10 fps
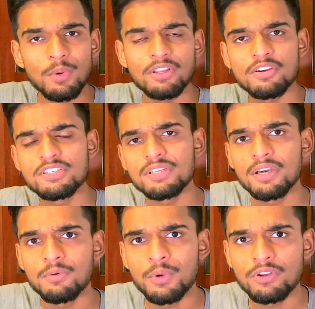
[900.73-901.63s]
whether it's
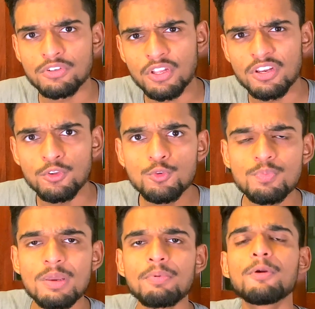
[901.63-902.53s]
on the
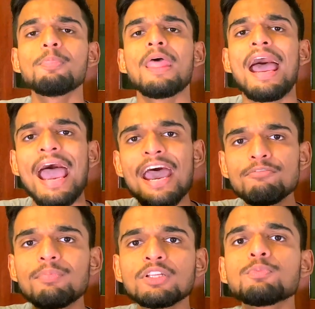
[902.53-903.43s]
newspaper, have
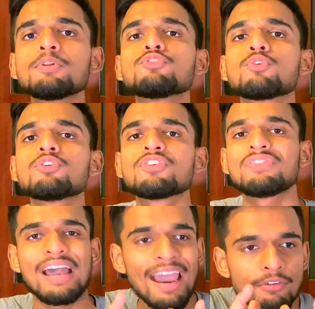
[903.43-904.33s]
multiple sources.
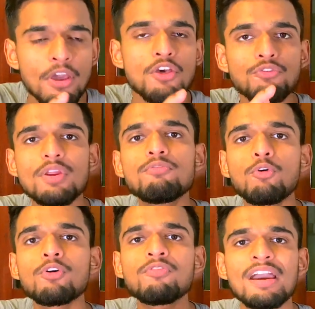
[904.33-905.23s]
Have 3,
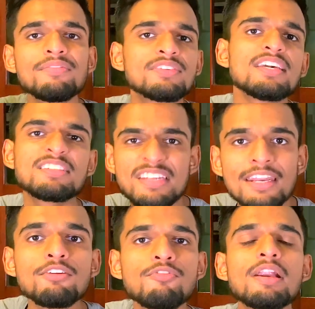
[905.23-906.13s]
4, 5, 6, 10
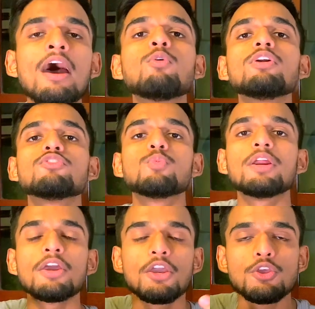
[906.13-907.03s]
different outlets where
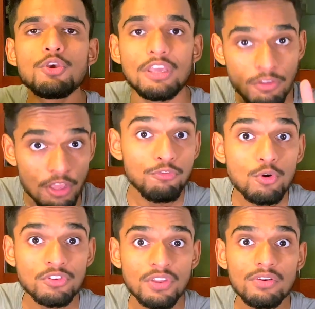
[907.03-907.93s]
if
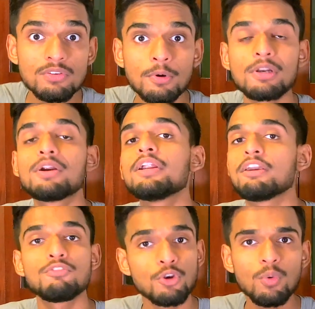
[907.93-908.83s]
you're serious about learning,
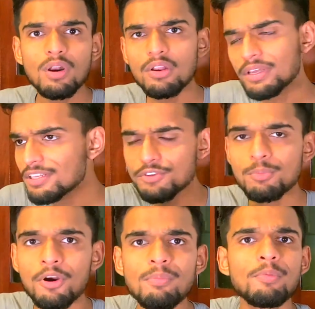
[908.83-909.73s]
if you don't want to look at this, no
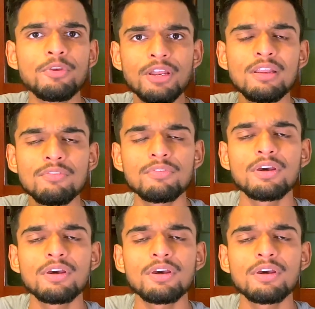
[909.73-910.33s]
problem. You can live